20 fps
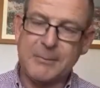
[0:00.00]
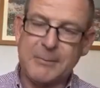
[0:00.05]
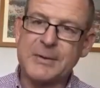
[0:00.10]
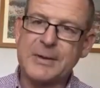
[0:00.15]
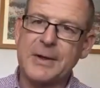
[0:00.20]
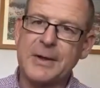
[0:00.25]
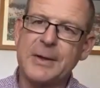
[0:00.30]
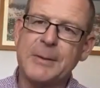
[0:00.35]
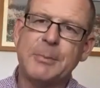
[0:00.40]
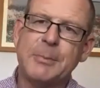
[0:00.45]

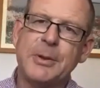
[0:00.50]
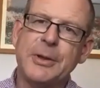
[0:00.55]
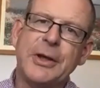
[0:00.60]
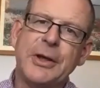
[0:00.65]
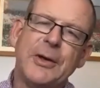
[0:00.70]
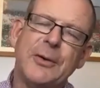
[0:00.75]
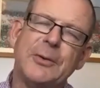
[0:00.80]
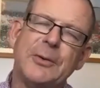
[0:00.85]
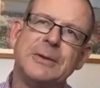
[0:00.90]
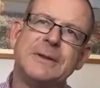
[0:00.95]
kind of putting
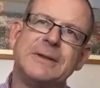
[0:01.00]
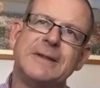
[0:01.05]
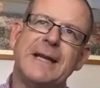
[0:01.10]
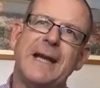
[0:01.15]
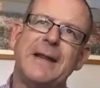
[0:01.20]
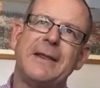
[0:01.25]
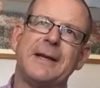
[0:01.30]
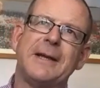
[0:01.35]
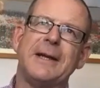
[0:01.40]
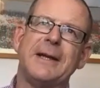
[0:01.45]
it all
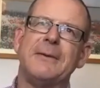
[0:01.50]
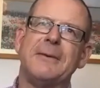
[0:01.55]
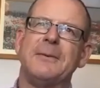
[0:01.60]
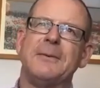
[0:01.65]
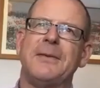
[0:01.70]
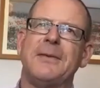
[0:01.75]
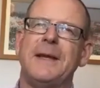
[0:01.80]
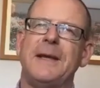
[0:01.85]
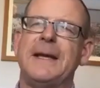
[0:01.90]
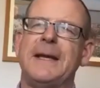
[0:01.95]
together, and I
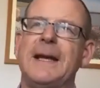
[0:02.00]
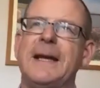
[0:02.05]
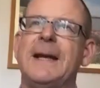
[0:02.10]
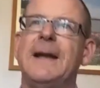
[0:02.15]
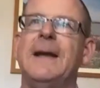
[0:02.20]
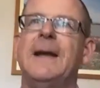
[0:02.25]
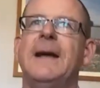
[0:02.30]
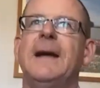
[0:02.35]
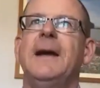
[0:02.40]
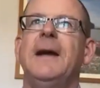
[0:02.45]
was thinking,
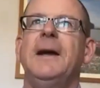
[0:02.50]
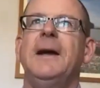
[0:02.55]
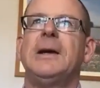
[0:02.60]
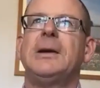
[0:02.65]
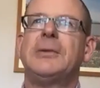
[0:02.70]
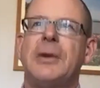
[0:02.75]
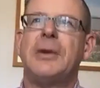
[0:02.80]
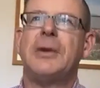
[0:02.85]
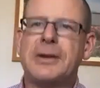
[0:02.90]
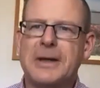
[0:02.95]

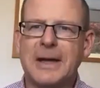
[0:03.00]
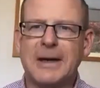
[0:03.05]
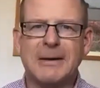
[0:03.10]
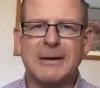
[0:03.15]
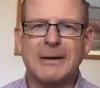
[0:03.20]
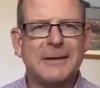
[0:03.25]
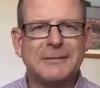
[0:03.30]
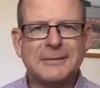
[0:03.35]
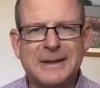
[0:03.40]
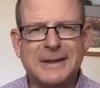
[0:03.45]
crikey, I'm
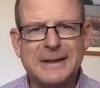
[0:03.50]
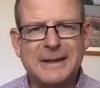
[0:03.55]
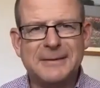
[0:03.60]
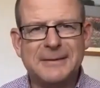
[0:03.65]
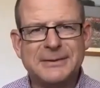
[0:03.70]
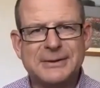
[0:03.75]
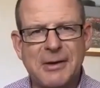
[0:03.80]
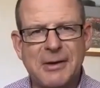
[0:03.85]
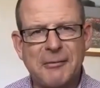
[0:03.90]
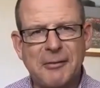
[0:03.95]
going to have to
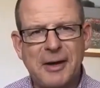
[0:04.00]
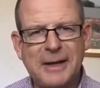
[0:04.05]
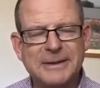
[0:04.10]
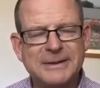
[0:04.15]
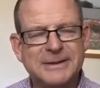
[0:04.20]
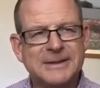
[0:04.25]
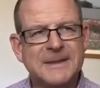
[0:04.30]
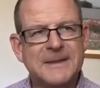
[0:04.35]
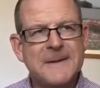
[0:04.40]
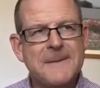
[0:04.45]
leave stuff
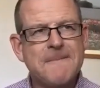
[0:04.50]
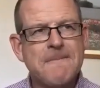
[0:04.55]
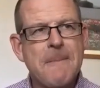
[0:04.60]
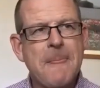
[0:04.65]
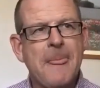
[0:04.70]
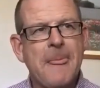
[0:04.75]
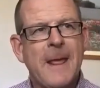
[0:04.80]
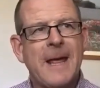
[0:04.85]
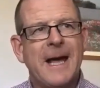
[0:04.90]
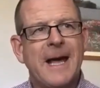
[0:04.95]
out.
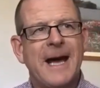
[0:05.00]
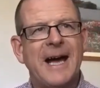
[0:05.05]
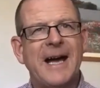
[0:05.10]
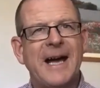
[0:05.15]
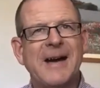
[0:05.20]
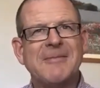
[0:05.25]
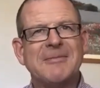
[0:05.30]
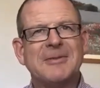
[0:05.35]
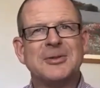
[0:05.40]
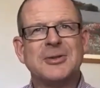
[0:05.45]

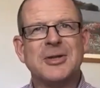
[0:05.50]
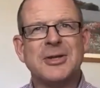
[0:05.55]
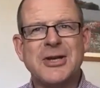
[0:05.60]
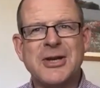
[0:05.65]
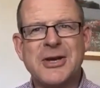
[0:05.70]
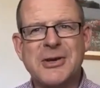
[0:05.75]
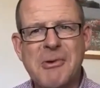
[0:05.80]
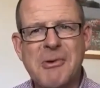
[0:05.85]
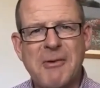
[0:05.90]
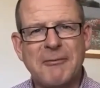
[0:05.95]
So it
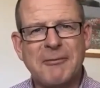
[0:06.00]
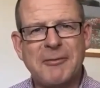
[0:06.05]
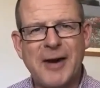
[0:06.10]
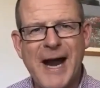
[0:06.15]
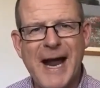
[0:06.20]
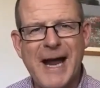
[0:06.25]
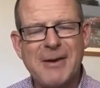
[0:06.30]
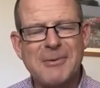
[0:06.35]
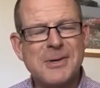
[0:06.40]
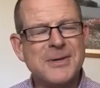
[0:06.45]
could go on for
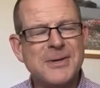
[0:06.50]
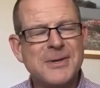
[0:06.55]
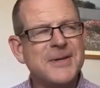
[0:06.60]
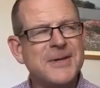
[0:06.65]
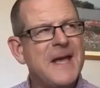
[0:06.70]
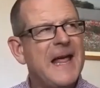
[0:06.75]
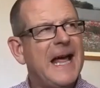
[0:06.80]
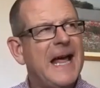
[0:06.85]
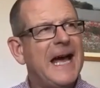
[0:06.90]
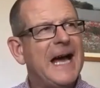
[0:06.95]

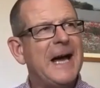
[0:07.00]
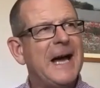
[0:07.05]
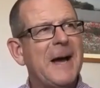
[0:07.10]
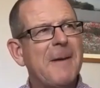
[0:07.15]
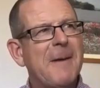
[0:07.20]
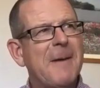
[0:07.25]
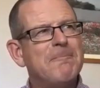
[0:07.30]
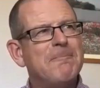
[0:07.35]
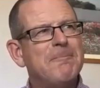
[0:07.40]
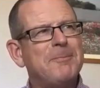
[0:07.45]
hours.
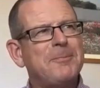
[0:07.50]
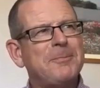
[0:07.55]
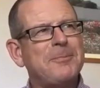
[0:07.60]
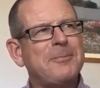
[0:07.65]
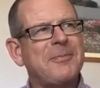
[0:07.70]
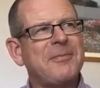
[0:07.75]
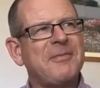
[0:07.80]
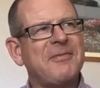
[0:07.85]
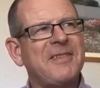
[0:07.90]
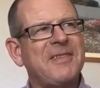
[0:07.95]

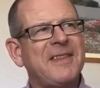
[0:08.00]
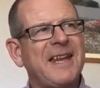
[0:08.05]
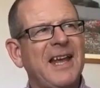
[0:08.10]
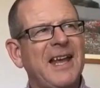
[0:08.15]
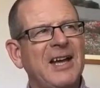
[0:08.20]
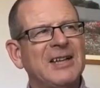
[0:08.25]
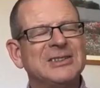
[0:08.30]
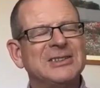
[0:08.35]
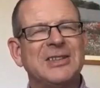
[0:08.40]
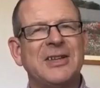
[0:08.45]

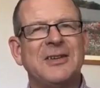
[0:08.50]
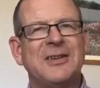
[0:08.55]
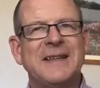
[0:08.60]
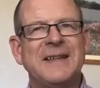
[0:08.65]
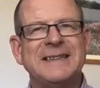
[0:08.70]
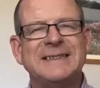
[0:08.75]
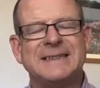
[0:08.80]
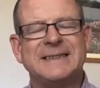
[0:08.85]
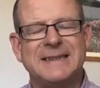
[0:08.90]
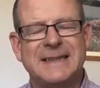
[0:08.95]
And so
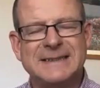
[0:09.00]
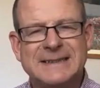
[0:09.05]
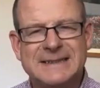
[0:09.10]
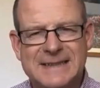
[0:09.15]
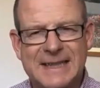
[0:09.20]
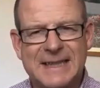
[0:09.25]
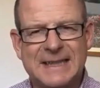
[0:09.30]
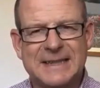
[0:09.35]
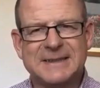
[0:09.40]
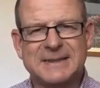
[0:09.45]
there's
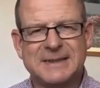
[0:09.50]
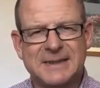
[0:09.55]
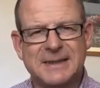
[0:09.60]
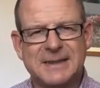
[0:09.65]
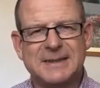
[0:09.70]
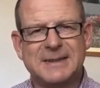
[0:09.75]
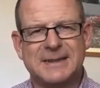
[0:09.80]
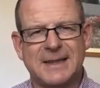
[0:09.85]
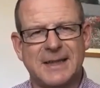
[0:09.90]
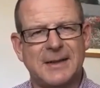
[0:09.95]
things
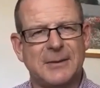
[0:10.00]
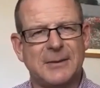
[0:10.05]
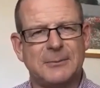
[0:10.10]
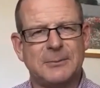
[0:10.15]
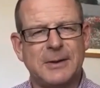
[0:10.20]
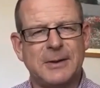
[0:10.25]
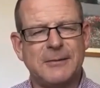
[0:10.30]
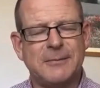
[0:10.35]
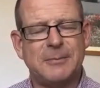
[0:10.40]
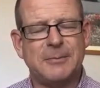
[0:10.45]
that
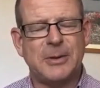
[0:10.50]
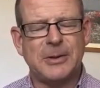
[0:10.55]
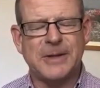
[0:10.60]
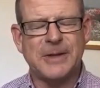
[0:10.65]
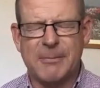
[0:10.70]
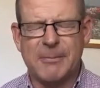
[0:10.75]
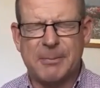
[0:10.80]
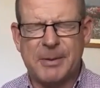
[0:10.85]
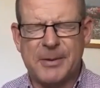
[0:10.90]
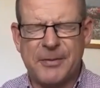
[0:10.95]
we've pulled
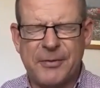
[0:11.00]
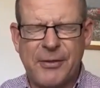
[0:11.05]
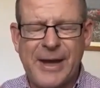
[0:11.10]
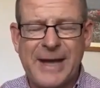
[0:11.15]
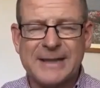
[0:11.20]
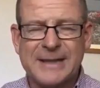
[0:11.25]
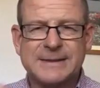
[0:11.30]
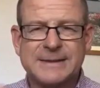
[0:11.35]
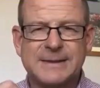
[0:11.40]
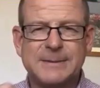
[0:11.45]
out. But
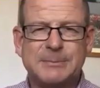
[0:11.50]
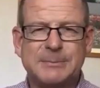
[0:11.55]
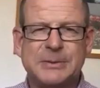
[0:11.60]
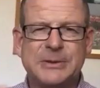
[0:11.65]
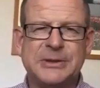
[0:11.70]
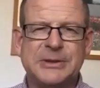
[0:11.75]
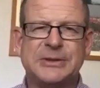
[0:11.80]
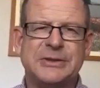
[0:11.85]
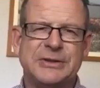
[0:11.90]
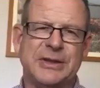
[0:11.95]
that's the
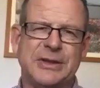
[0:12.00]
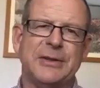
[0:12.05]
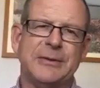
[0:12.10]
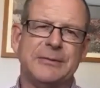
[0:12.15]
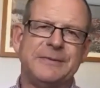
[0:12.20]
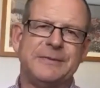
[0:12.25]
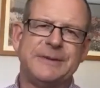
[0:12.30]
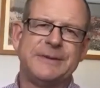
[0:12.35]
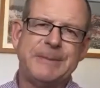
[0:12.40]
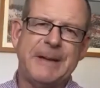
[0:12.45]
beauty
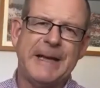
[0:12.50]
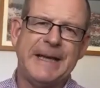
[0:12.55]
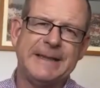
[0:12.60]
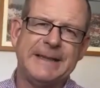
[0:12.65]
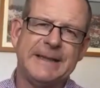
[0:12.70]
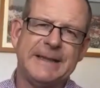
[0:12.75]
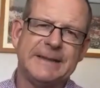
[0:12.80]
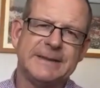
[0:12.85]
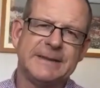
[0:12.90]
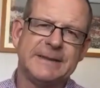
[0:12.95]
of
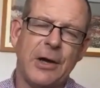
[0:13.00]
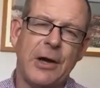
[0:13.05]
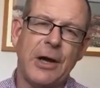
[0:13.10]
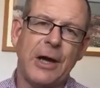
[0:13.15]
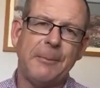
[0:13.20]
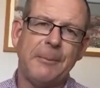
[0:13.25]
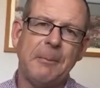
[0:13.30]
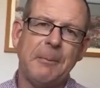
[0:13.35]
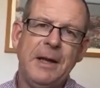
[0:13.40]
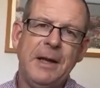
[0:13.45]
spending
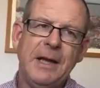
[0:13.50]
time